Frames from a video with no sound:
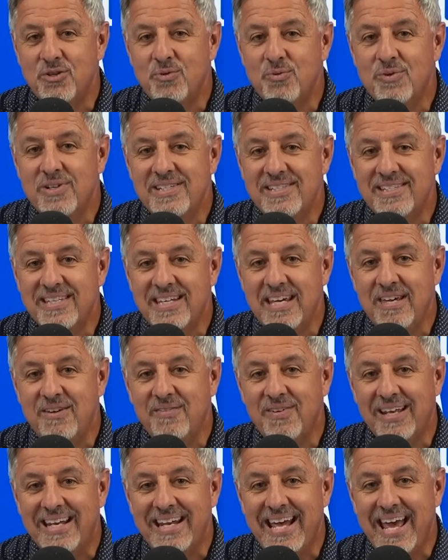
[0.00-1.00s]

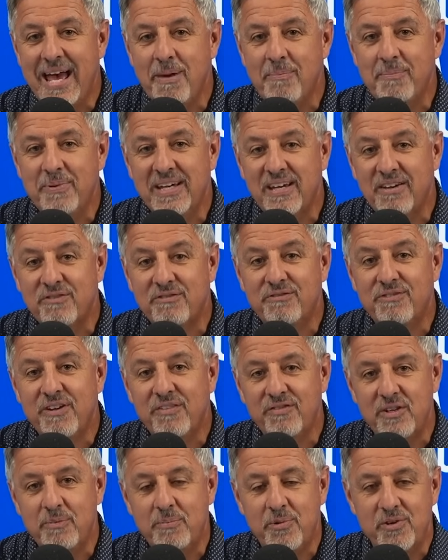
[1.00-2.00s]
receive an epic
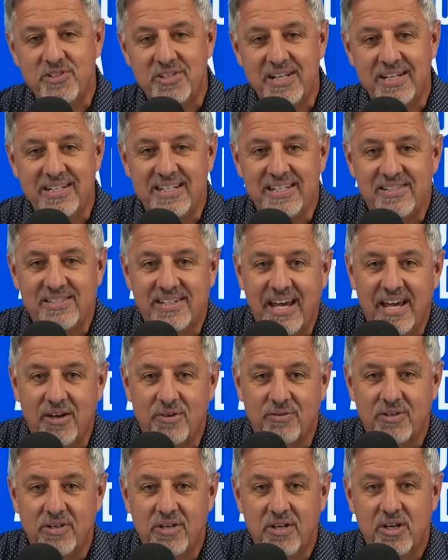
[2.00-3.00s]
50% discount,